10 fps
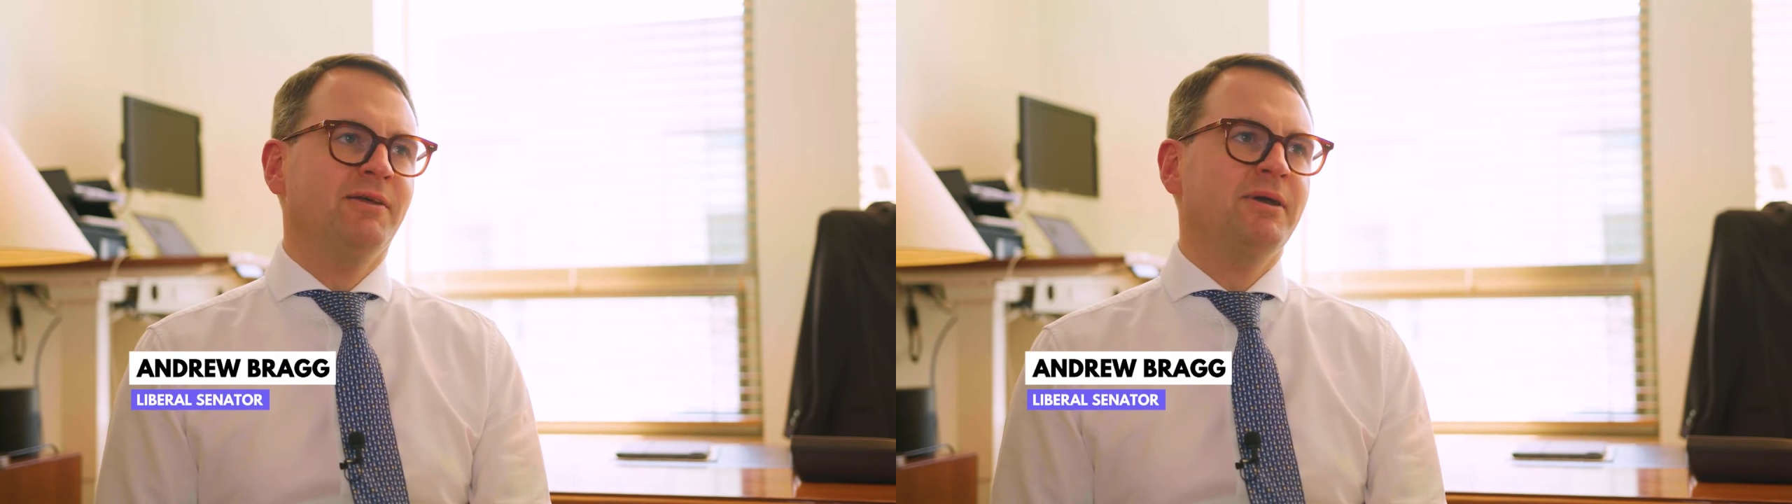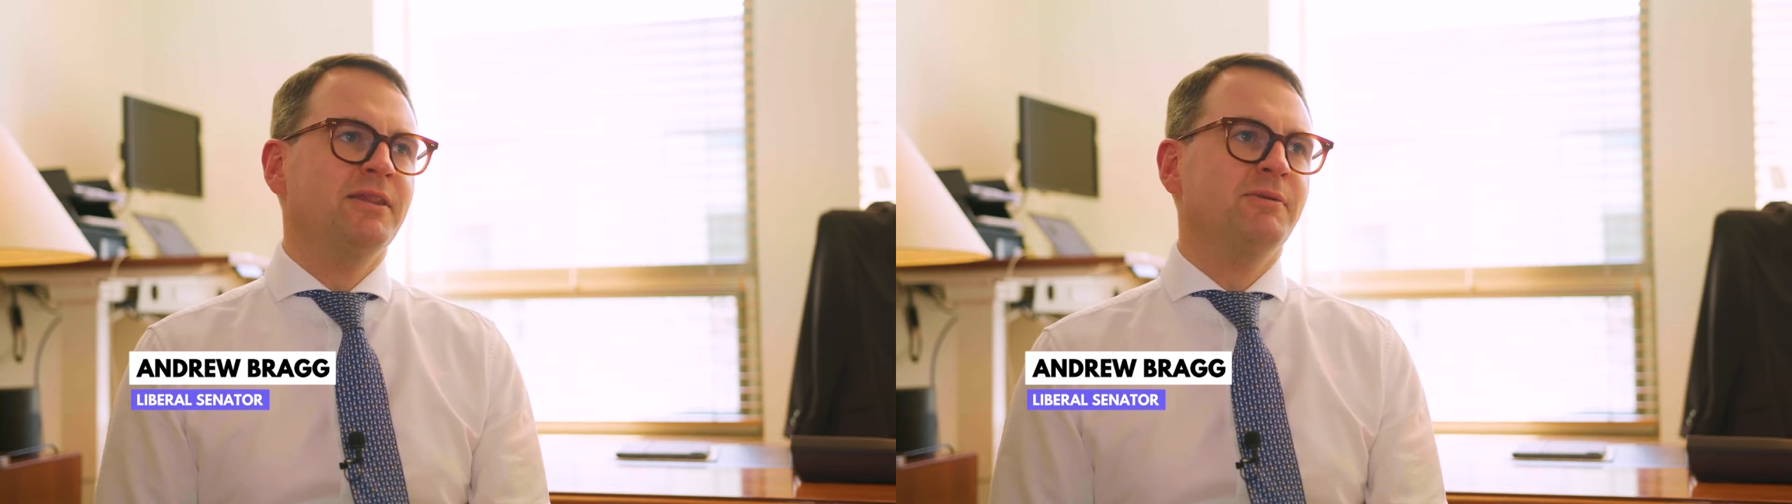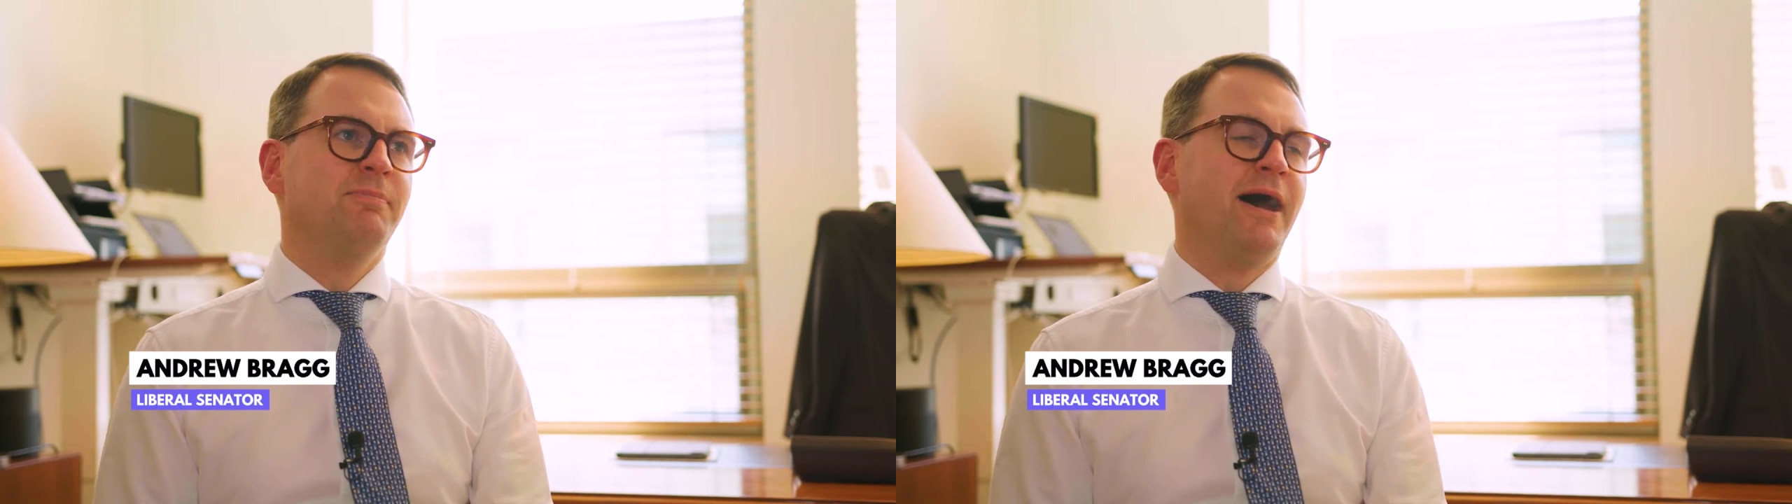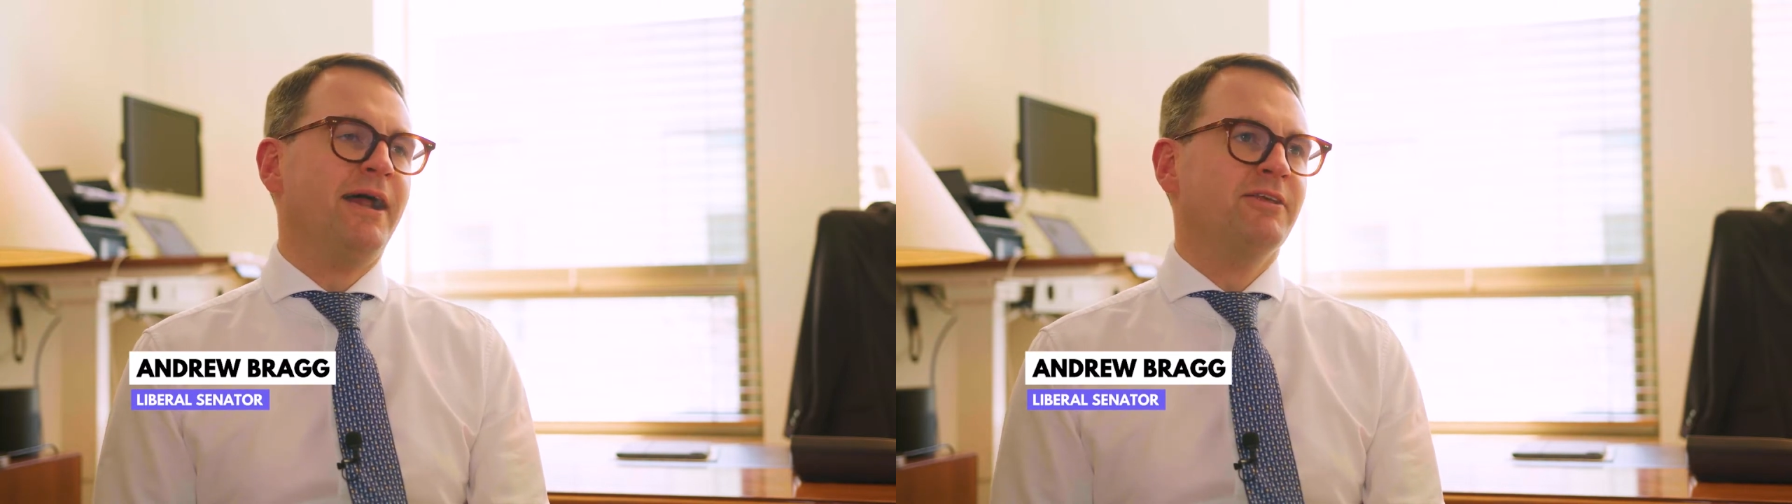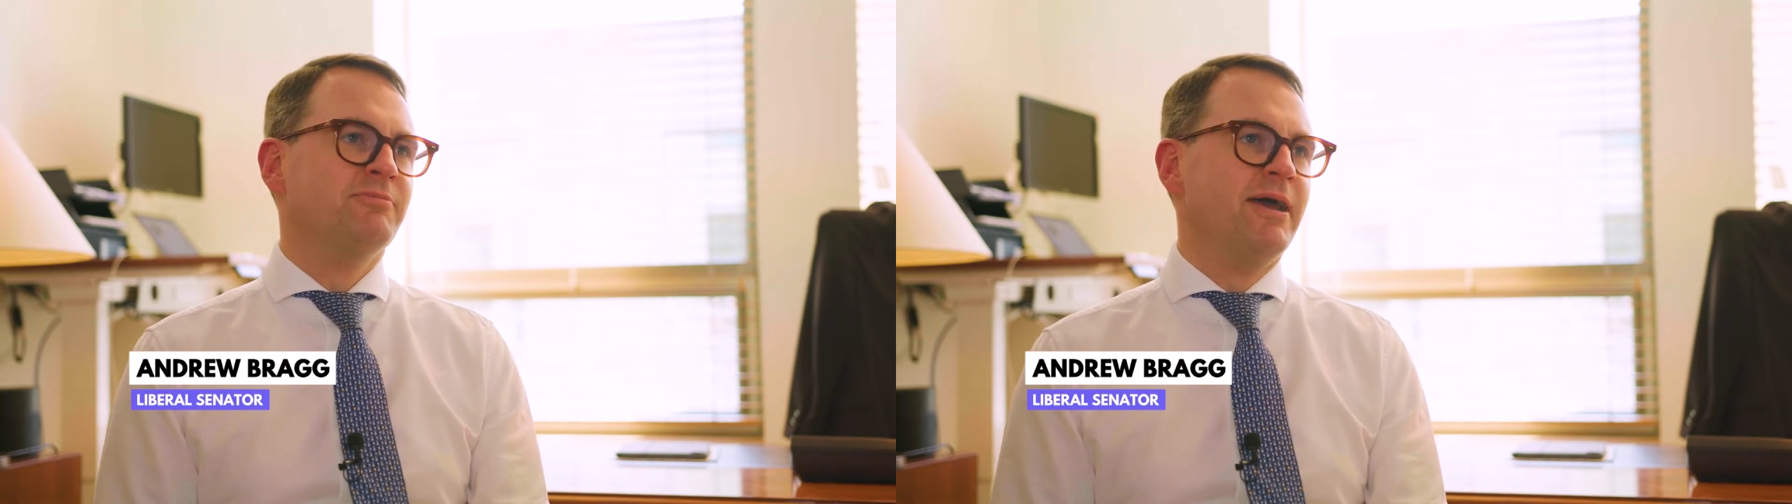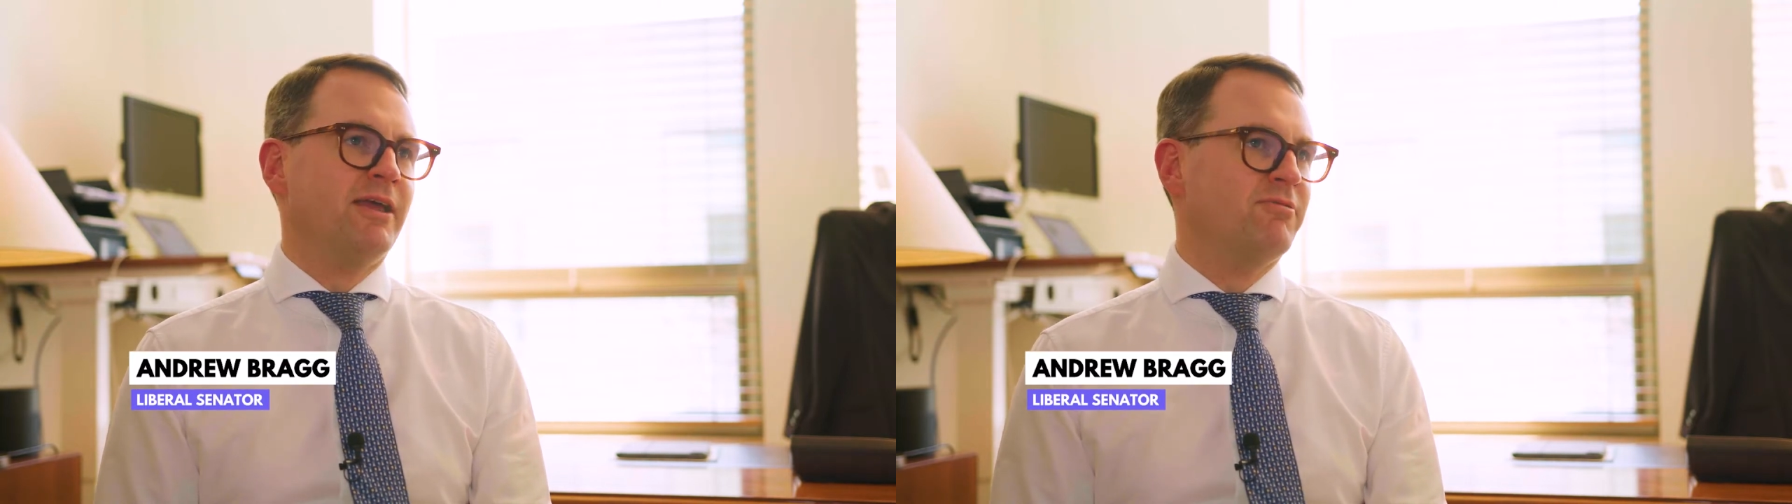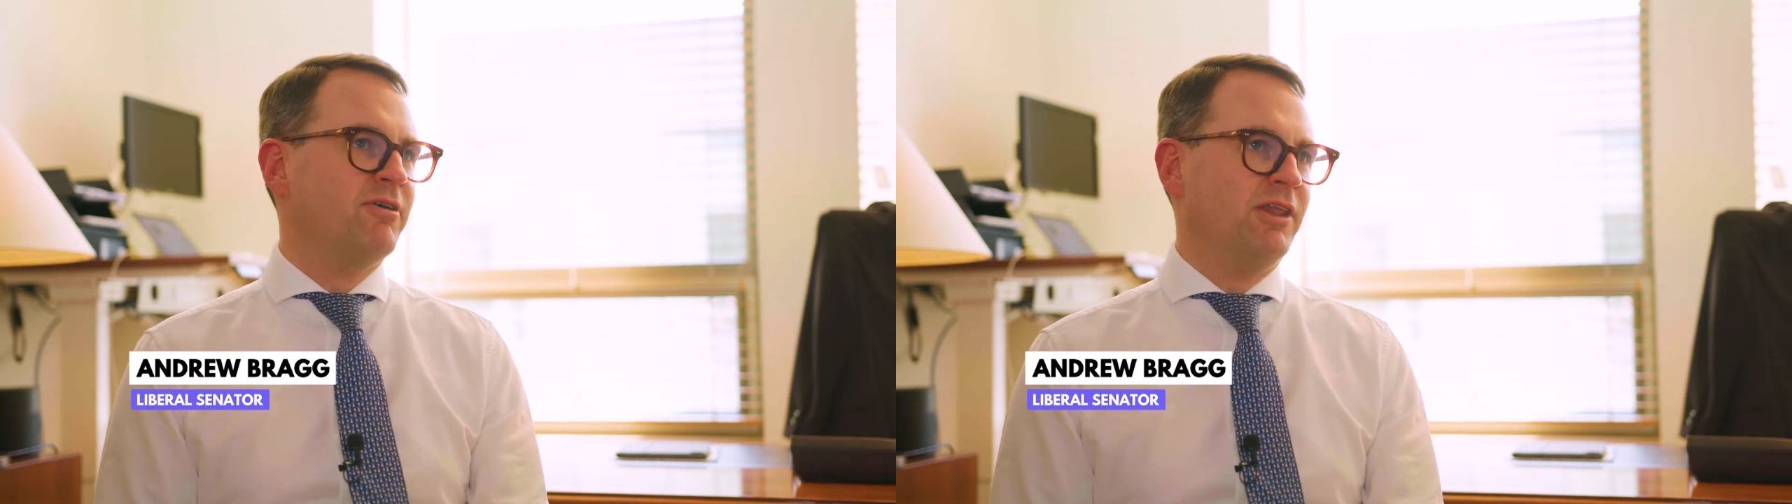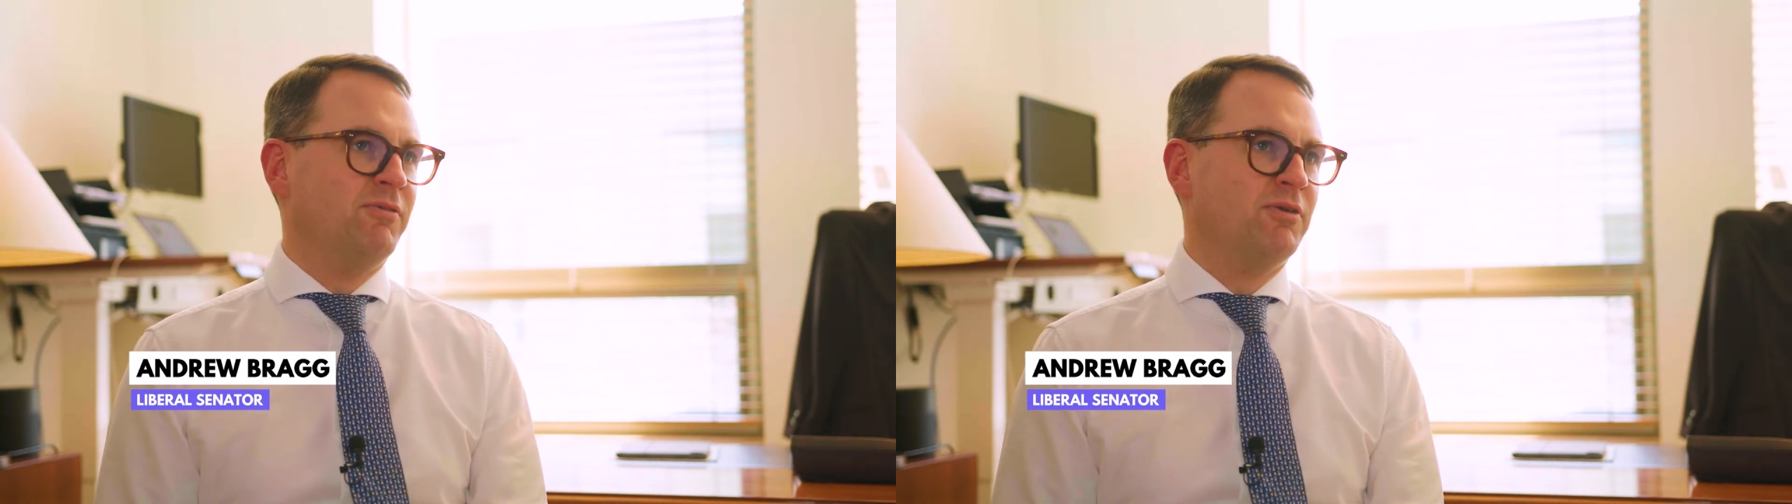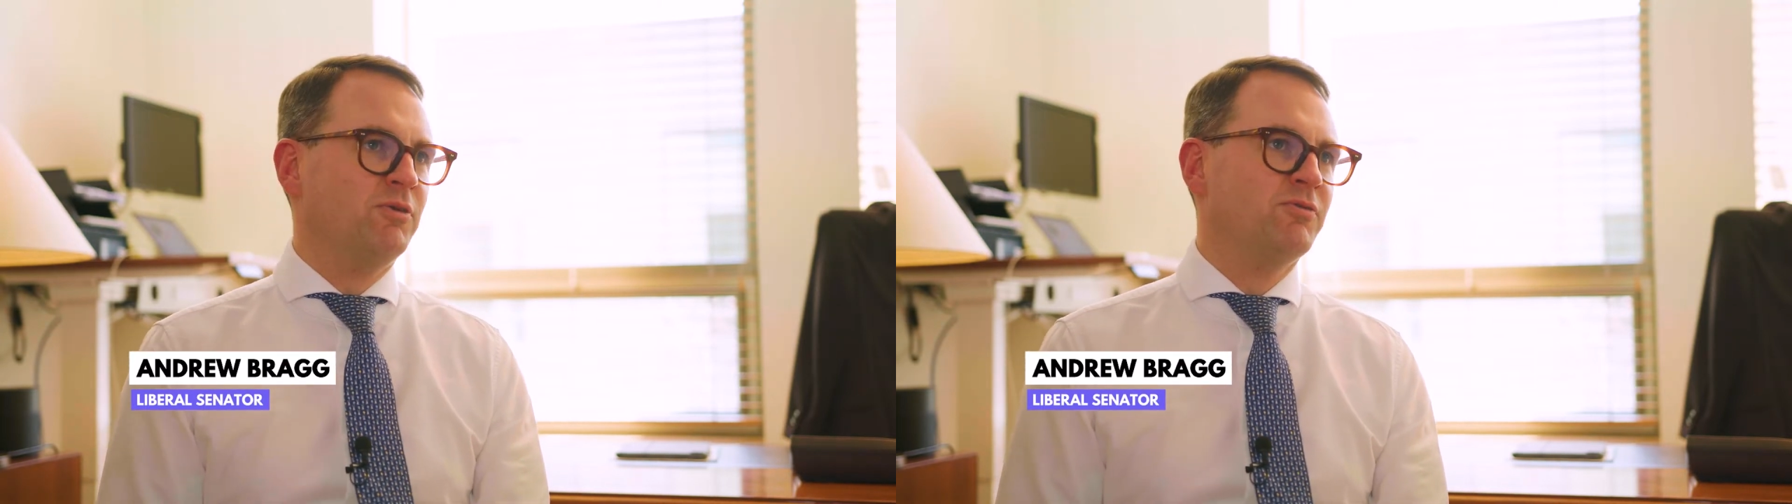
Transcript: I mean, the parties make it very difficult